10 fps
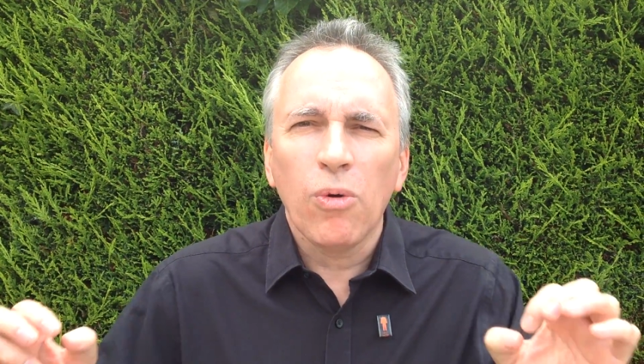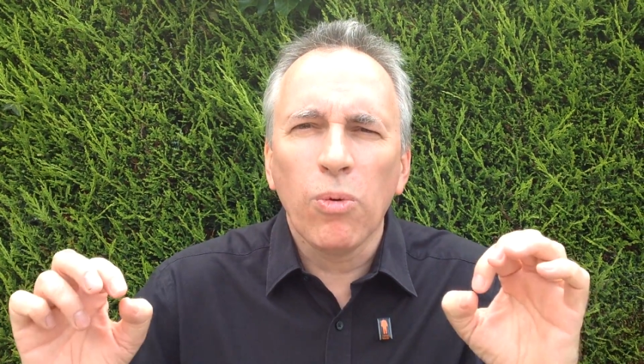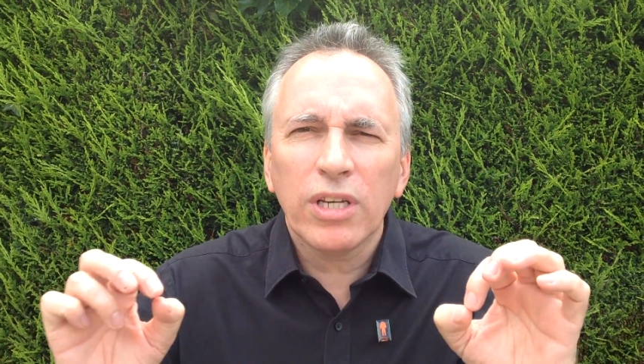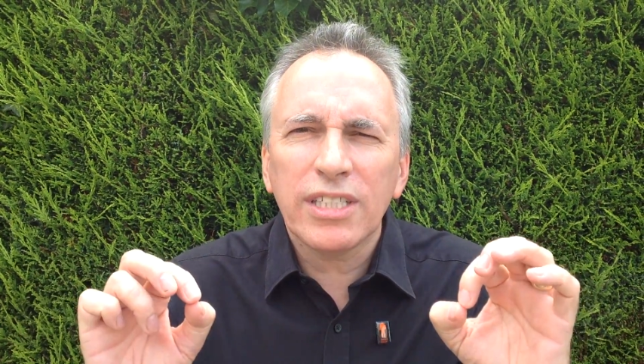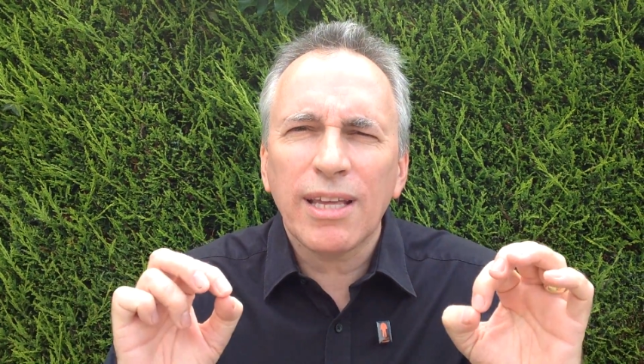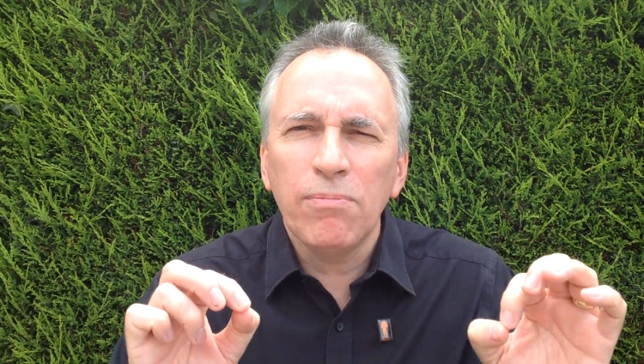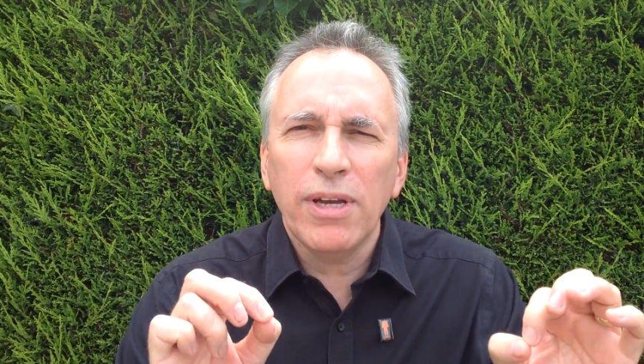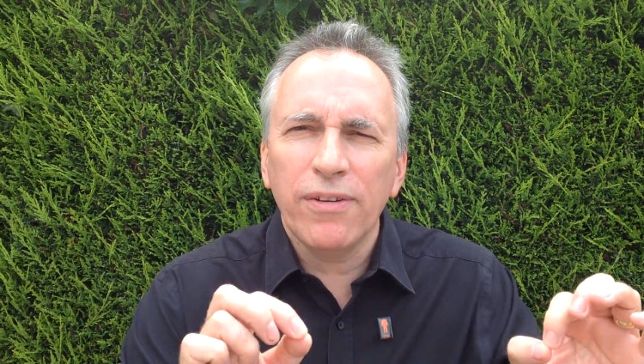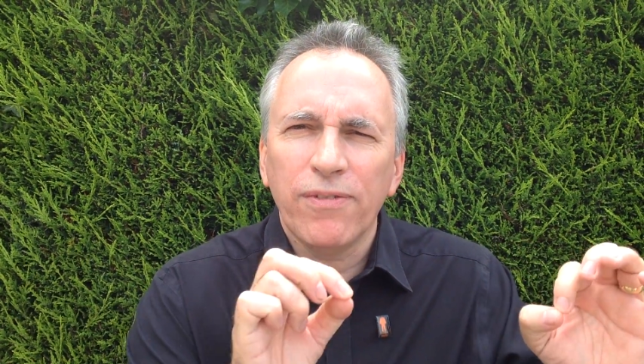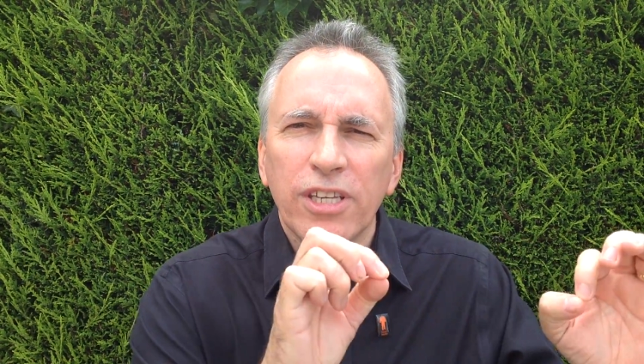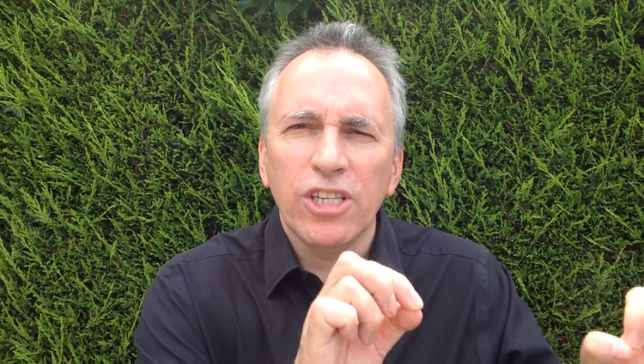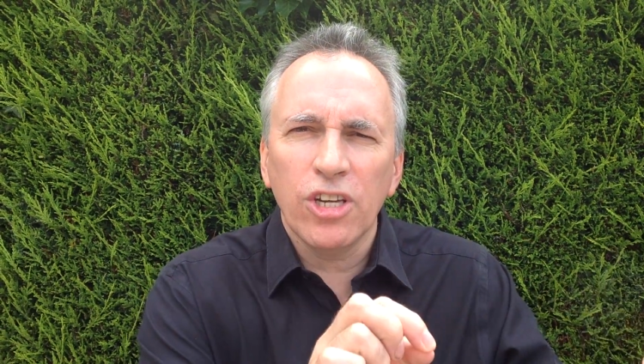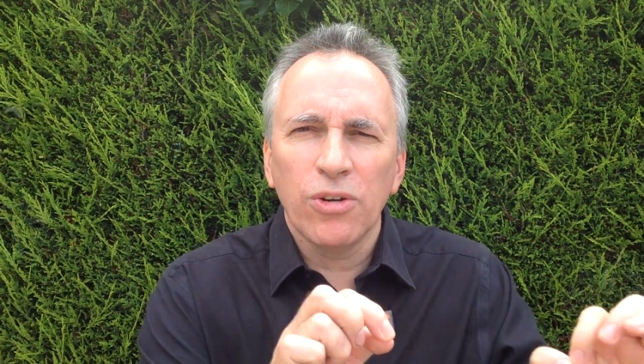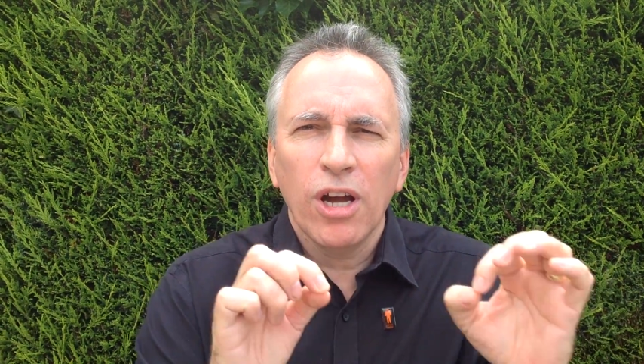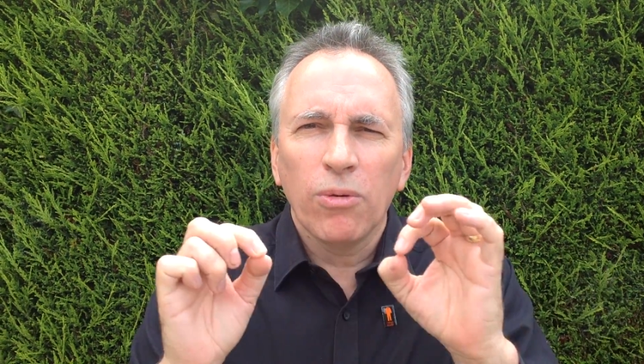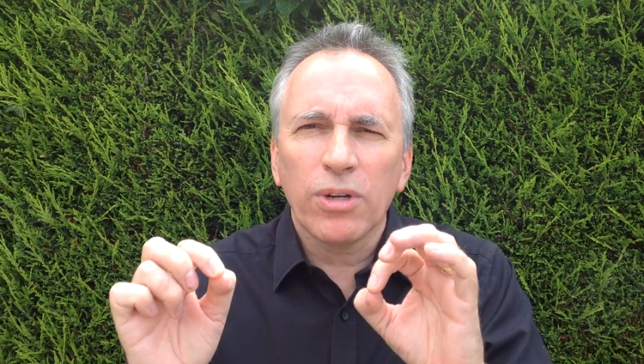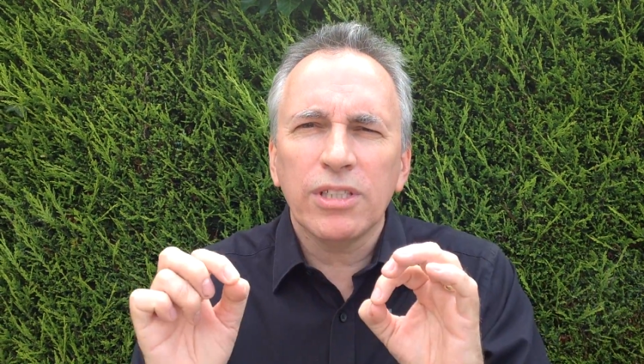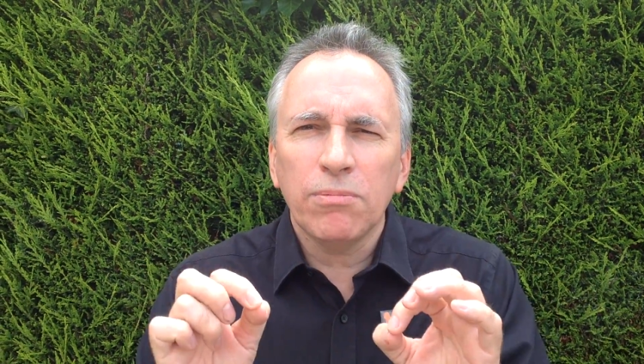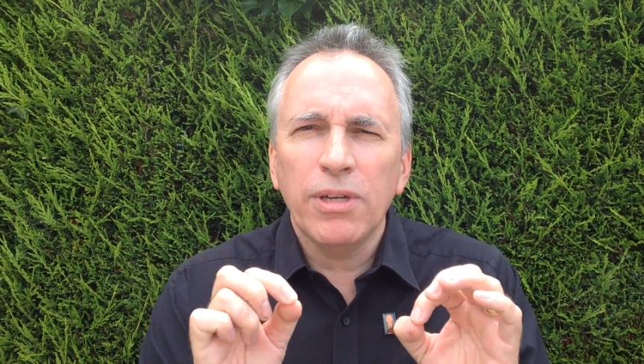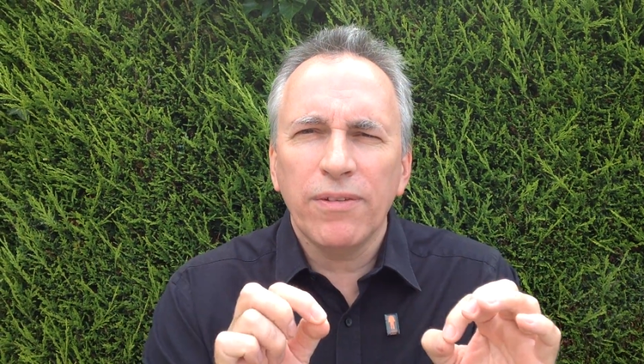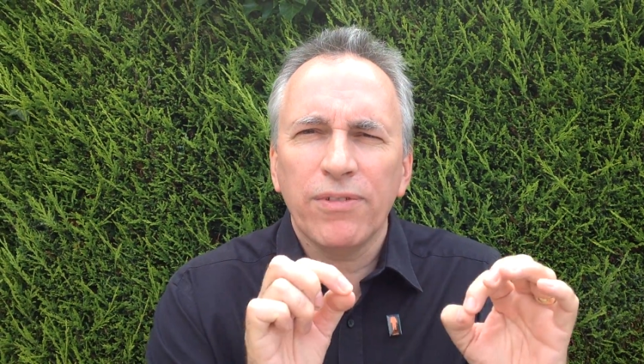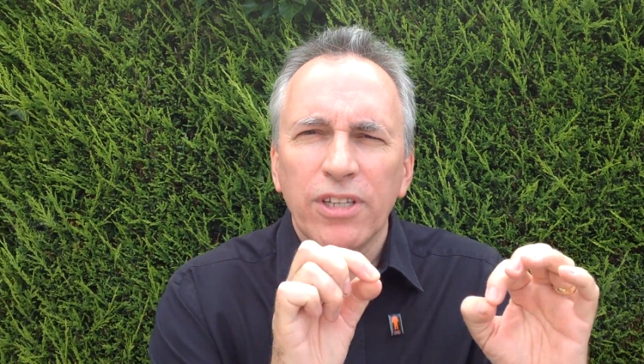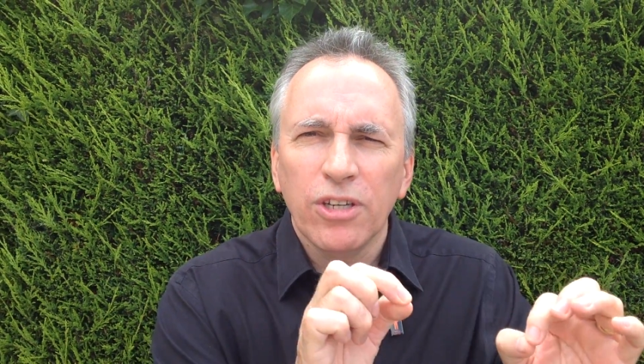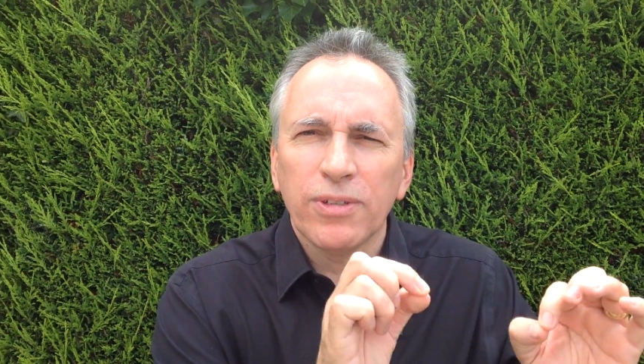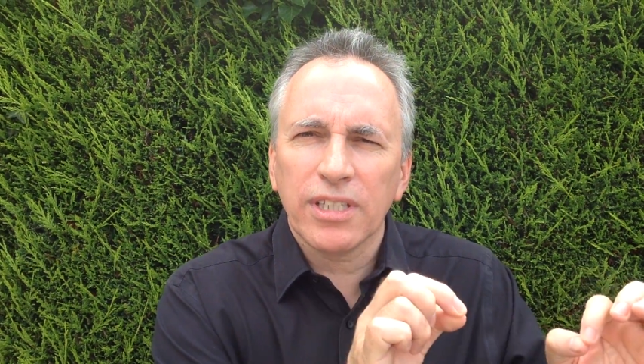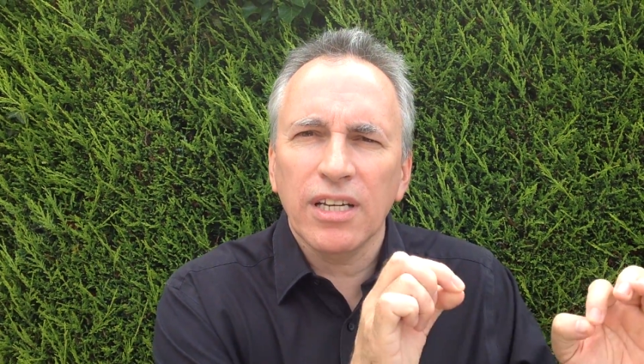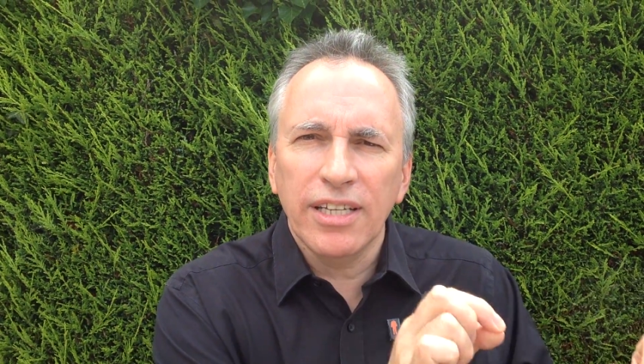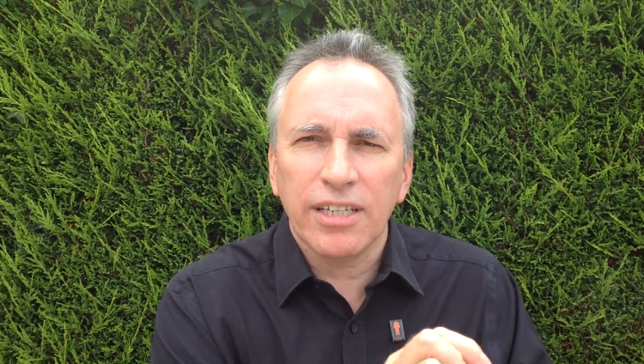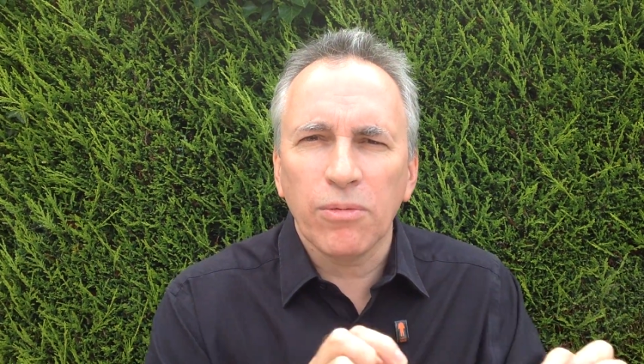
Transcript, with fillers: What does that mean for you? What does it mean for you as a leader?